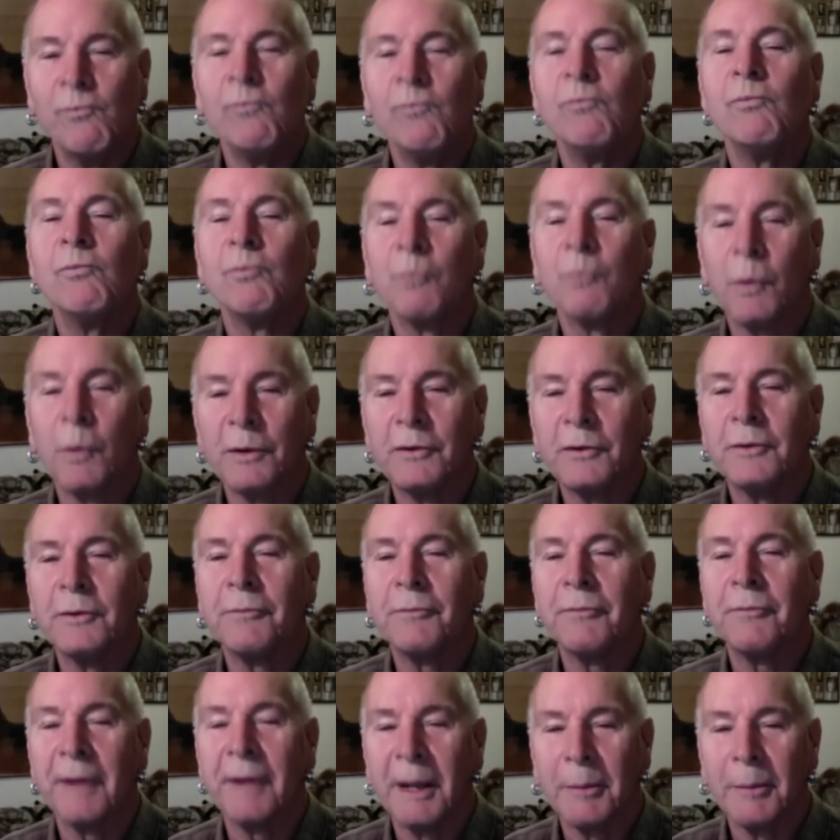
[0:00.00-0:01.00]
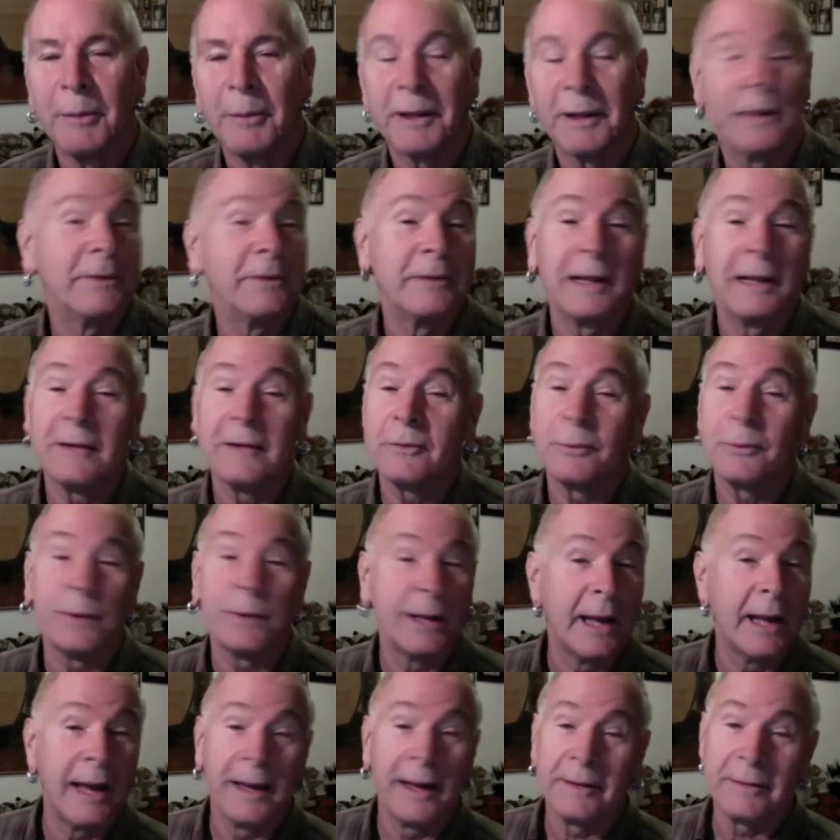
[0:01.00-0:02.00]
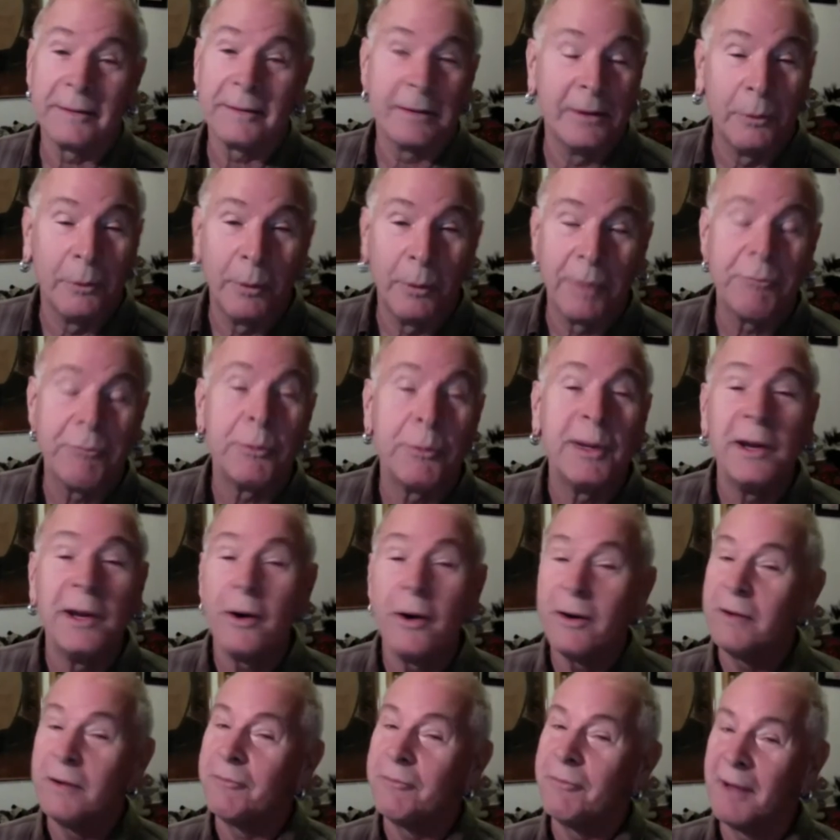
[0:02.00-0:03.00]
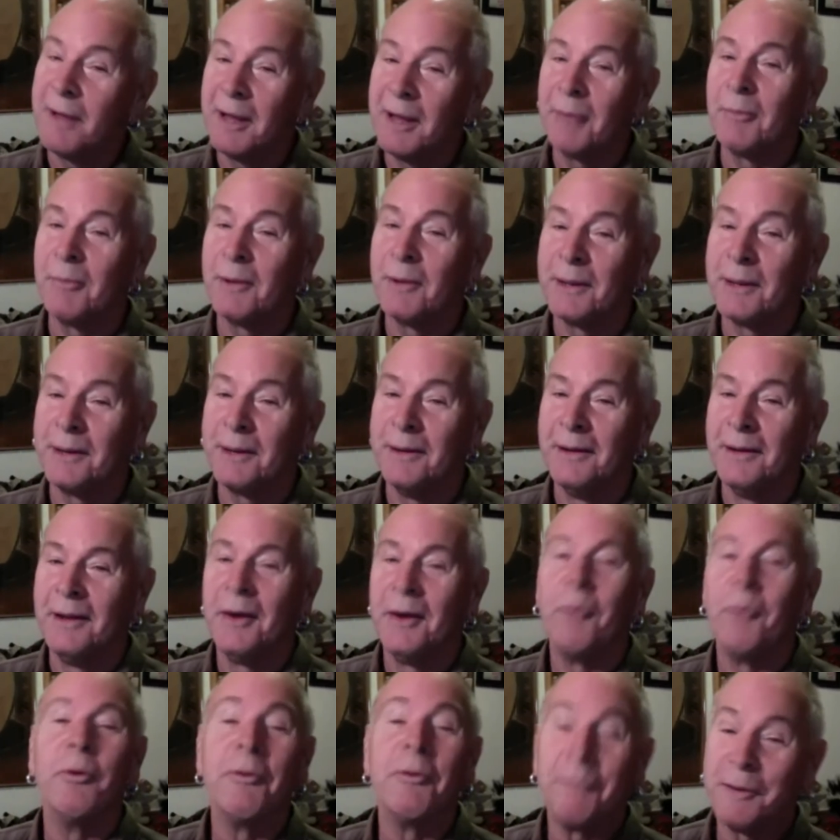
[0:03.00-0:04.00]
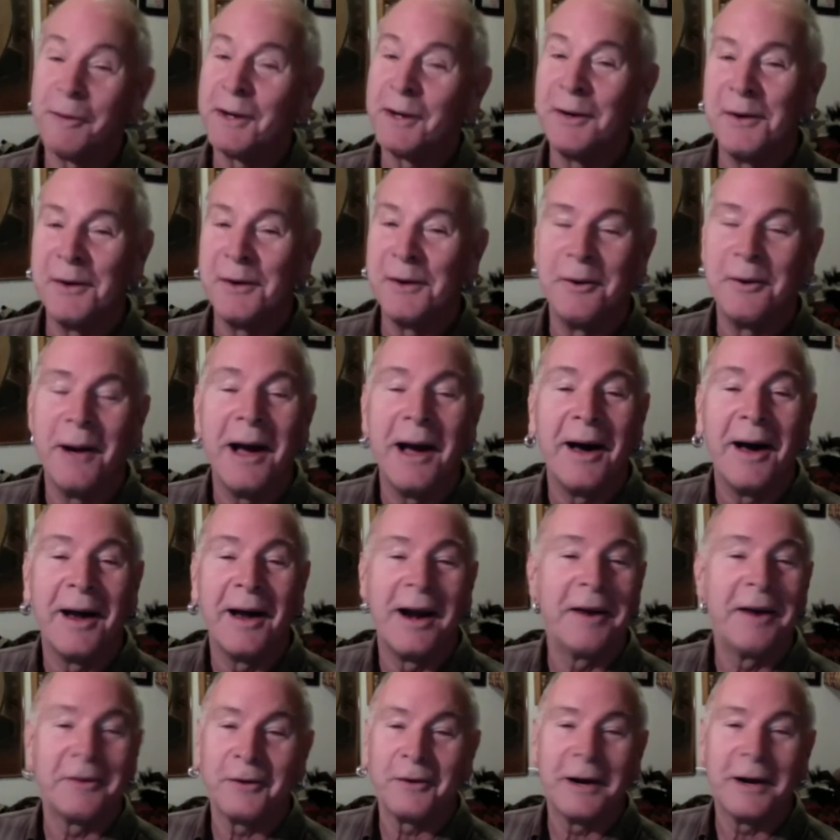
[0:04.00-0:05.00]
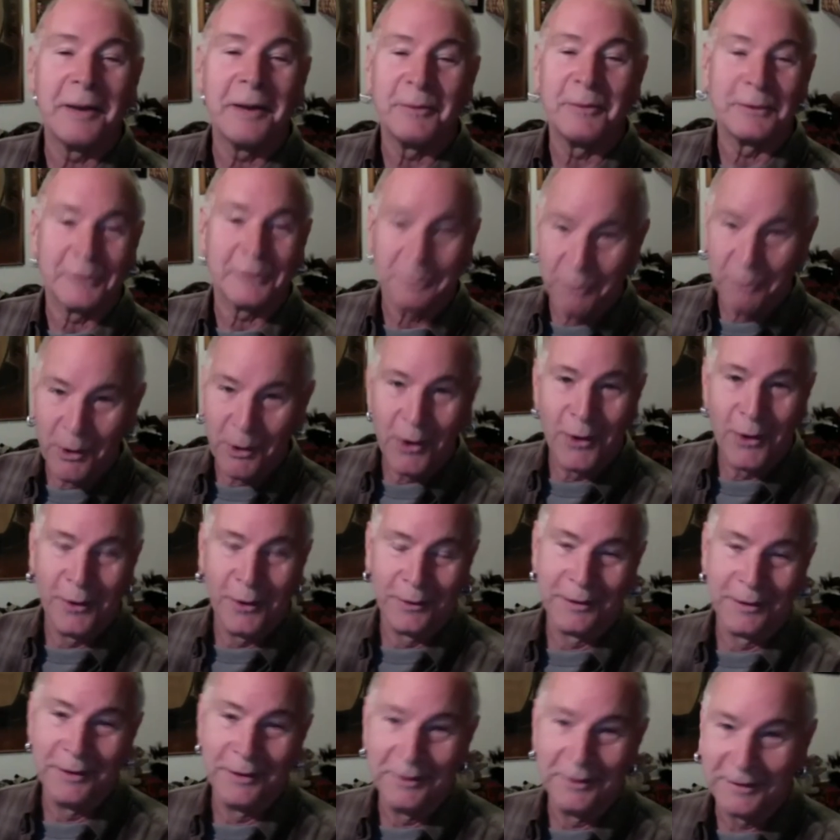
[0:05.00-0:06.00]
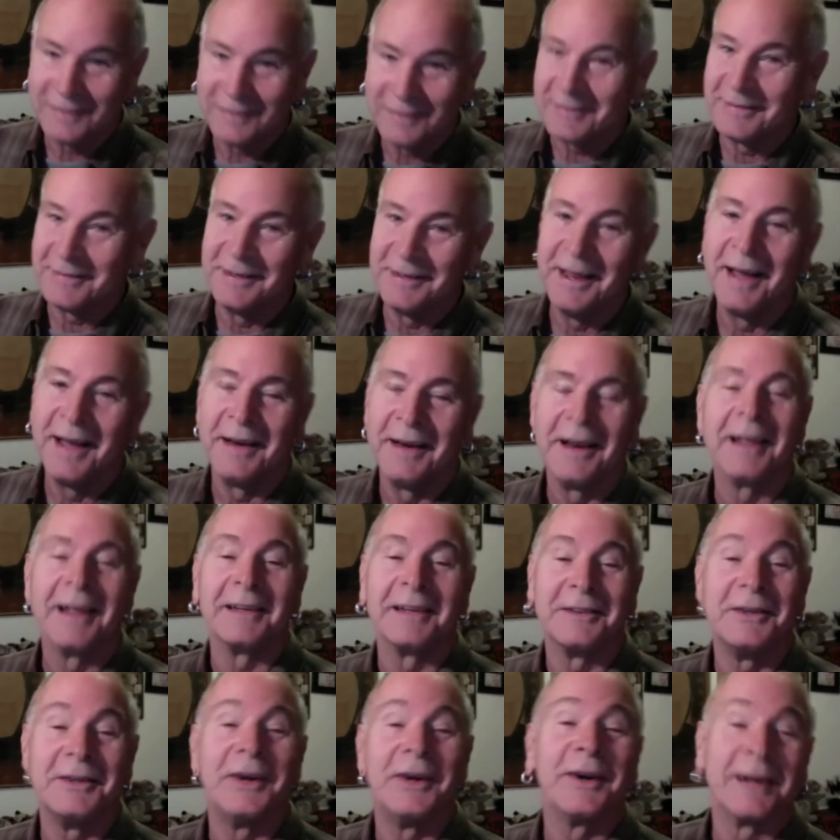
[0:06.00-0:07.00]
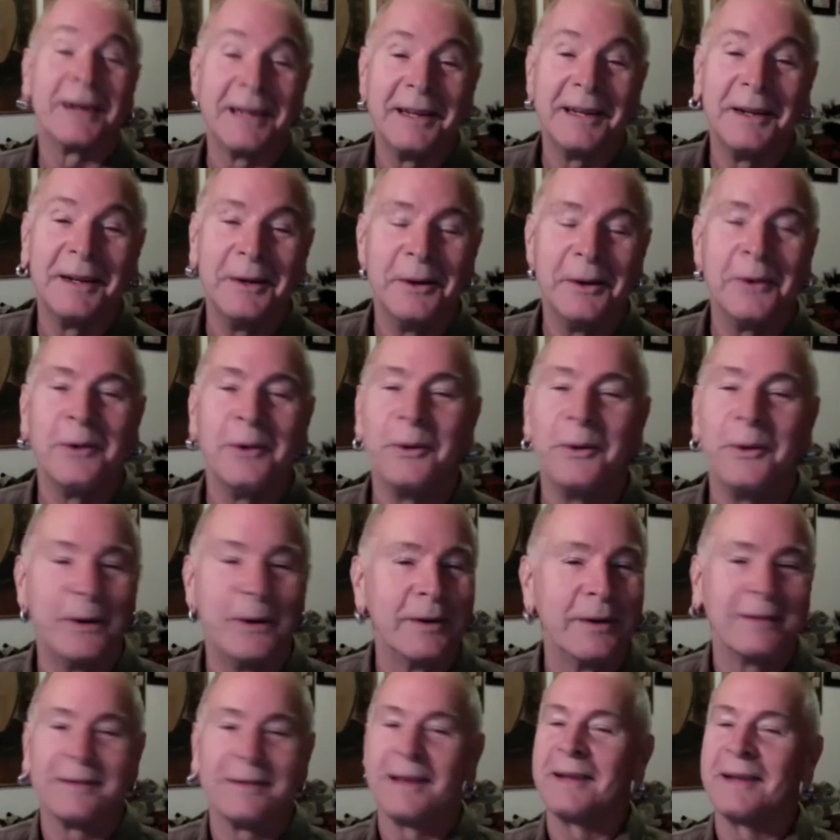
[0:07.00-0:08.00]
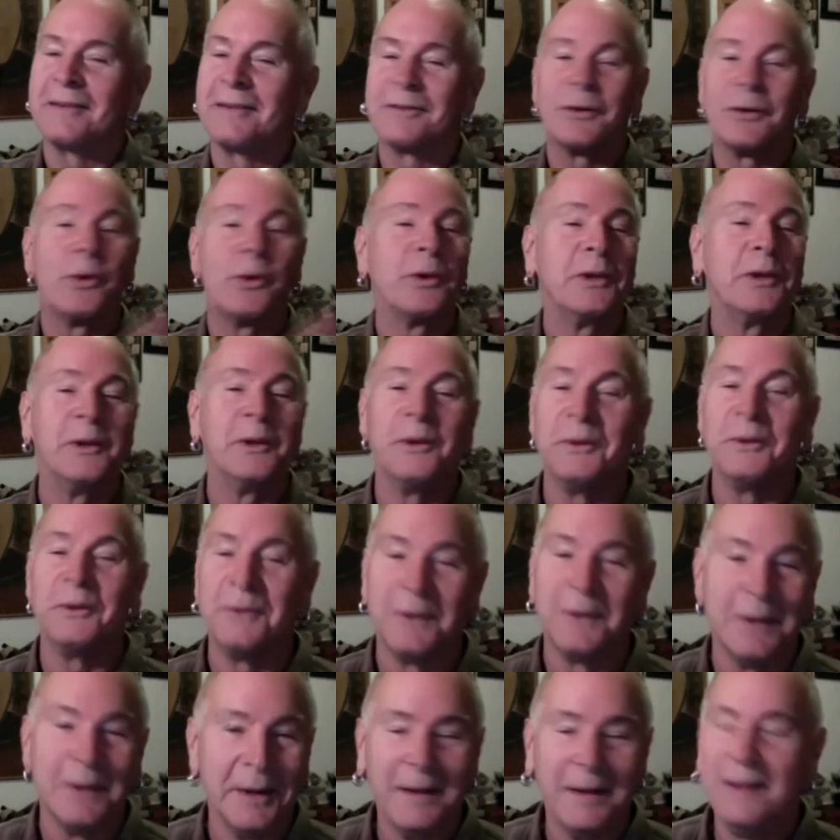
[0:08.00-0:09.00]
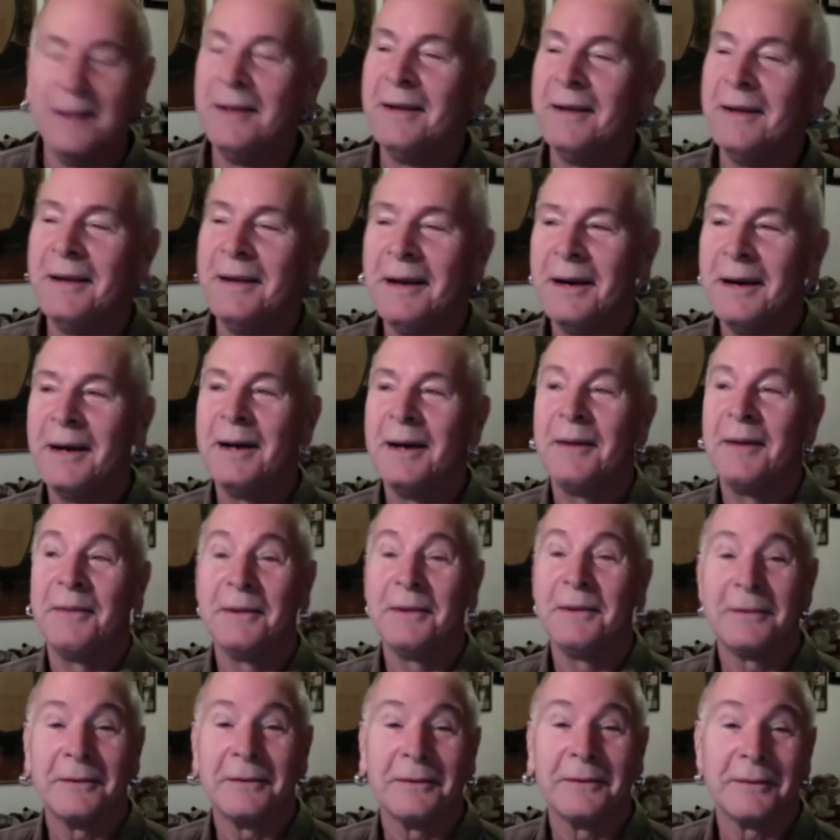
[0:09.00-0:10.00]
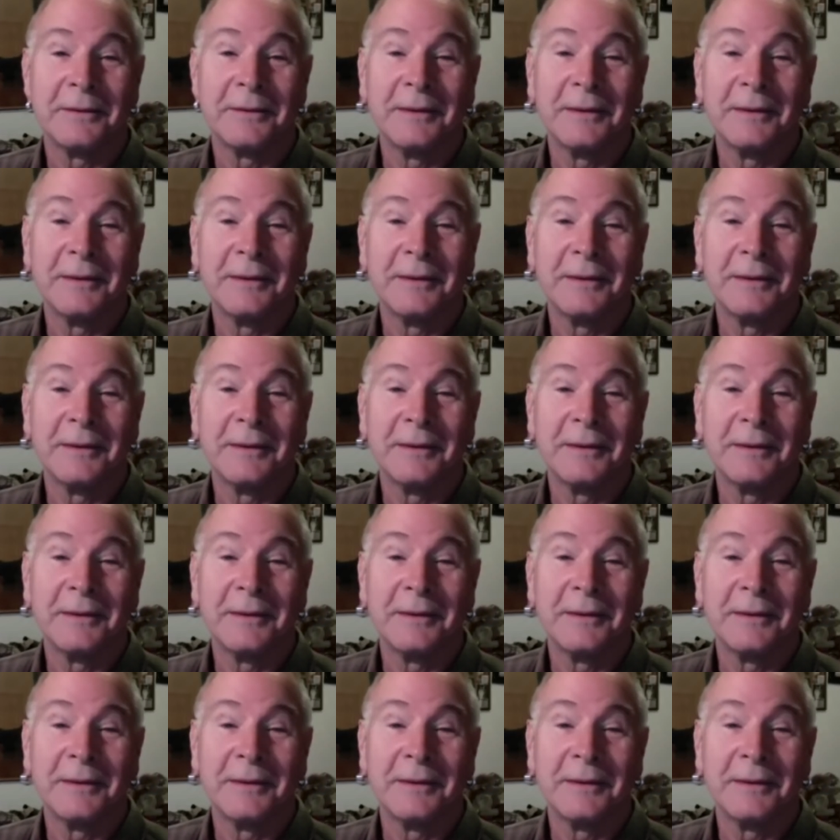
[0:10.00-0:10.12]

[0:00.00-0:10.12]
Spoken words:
what's your family? Because that's what we ask. If we know your family, we'll figure you out. Our tribe is small. This is not like Cherokee, who are like so huge. These